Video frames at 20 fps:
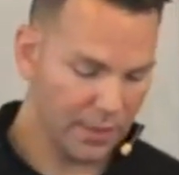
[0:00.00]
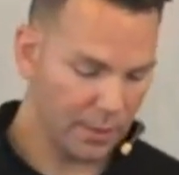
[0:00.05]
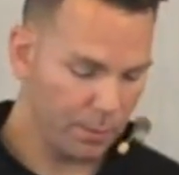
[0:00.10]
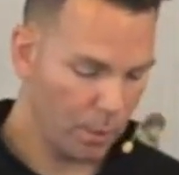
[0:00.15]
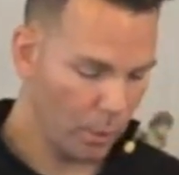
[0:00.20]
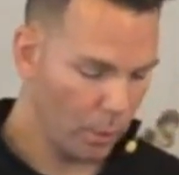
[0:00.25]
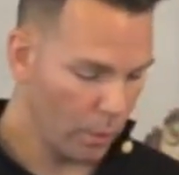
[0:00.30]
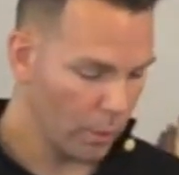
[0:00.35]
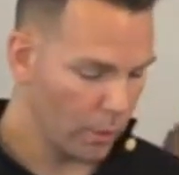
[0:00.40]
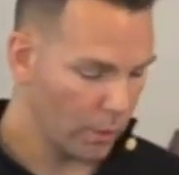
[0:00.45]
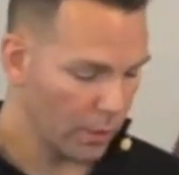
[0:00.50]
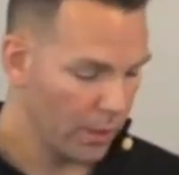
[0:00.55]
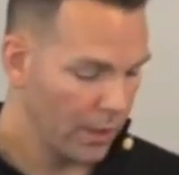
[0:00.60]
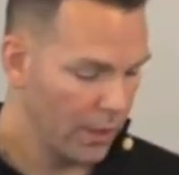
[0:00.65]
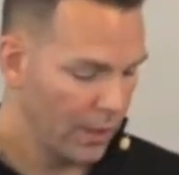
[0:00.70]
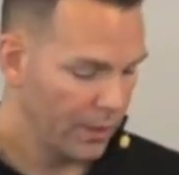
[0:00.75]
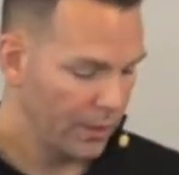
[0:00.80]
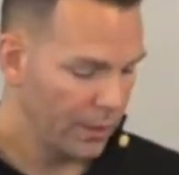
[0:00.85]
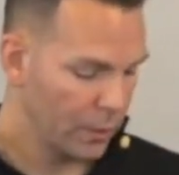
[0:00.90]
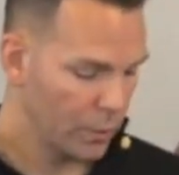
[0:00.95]
poor,
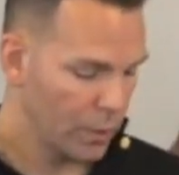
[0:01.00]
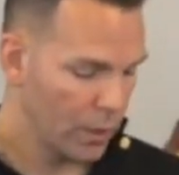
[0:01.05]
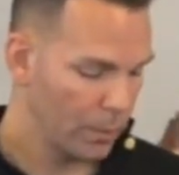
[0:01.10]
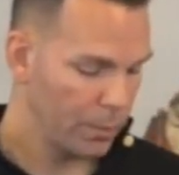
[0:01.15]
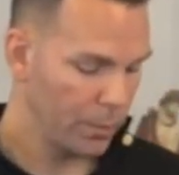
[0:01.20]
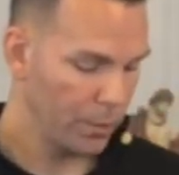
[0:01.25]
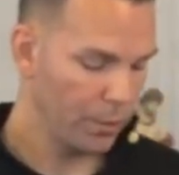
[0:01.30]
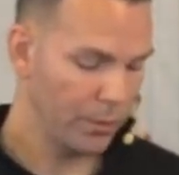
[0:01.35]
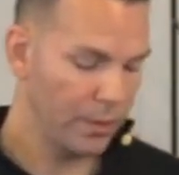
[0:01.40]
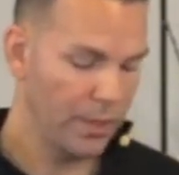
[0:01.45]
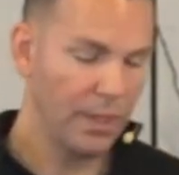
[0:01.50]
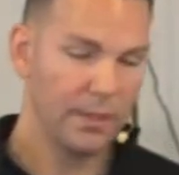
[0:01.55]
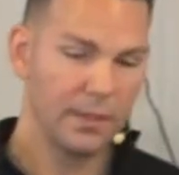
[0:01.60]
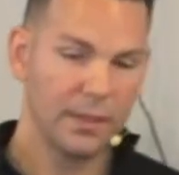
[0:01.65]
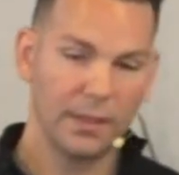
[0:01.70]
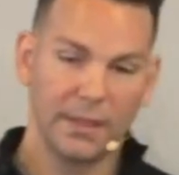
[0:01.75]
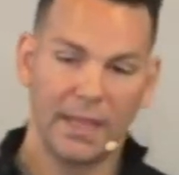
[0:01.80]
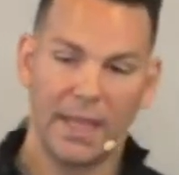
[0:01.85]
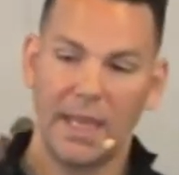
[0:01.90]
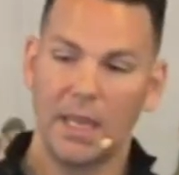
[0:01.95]
the crippled,
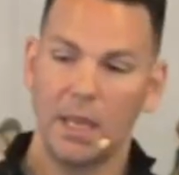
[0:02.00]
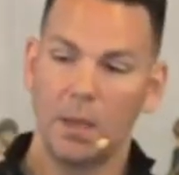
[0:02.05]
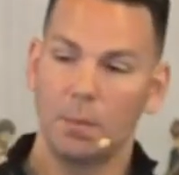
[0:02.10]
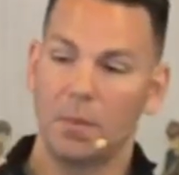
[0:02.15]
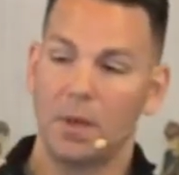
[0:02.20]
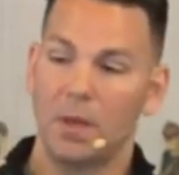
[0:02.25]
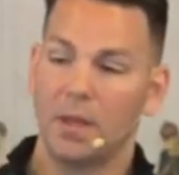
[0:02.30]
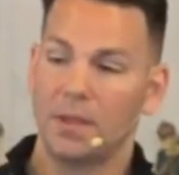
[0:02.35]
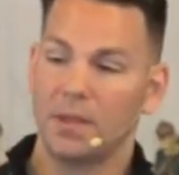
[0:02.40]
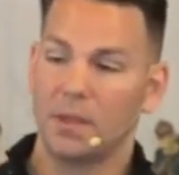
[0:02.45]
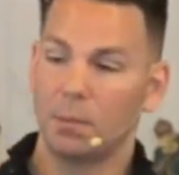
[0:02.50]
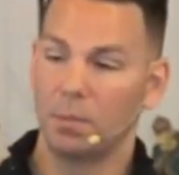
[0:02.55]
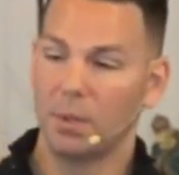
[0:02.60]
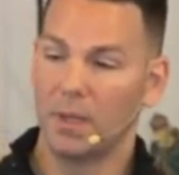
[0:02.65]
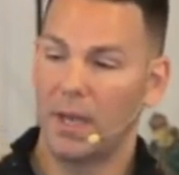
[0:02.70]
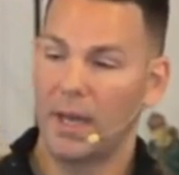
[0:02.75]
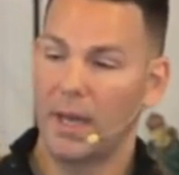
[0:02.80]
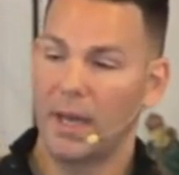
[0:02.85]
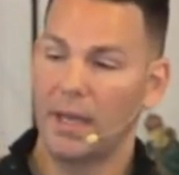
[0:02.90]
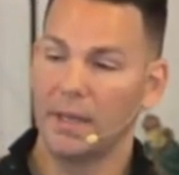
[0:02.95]
the lame, the
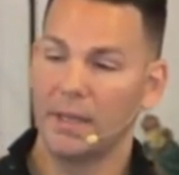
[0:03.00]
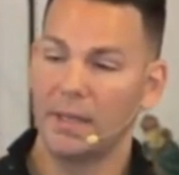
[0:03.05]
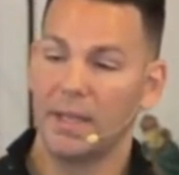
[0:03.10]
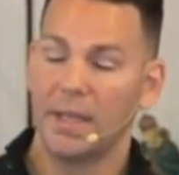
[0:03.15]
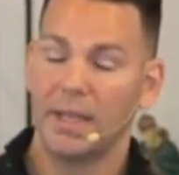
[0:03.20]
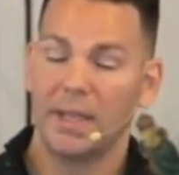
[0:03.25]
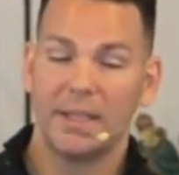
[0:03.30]
blind.